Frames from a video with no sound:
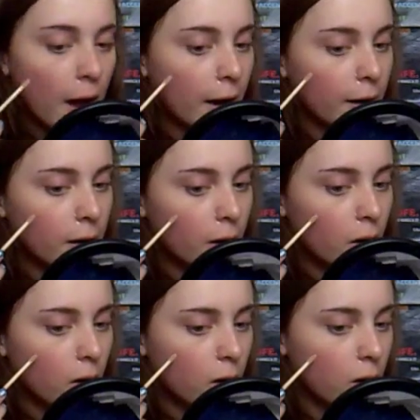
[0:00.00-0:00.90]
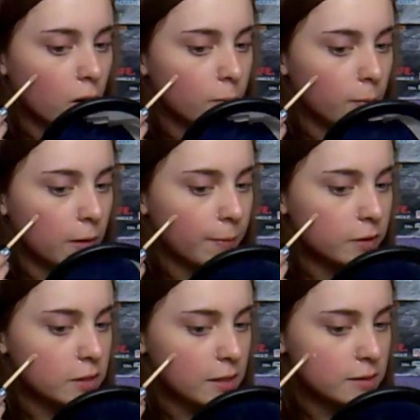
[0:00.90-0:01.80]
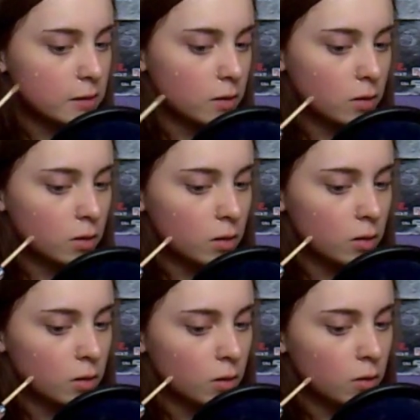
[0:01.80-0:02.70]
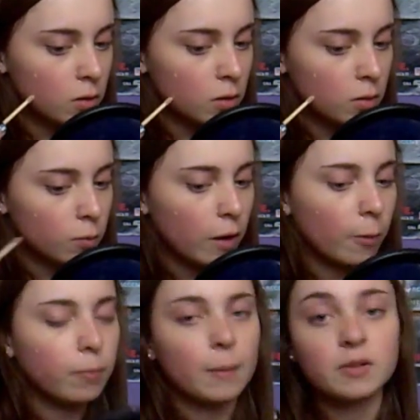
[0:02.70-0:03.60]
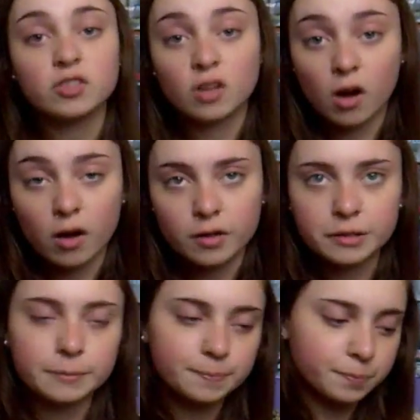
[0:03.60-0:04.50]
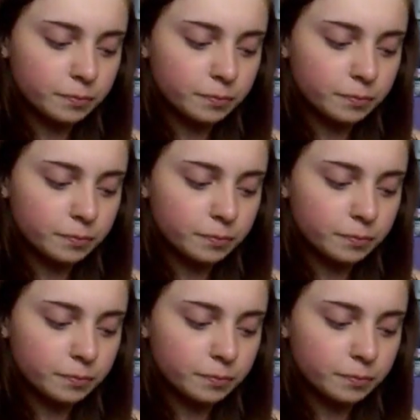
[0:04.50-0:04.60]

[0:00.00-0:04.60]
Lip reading: and on my blemishes. Well, blemish scars.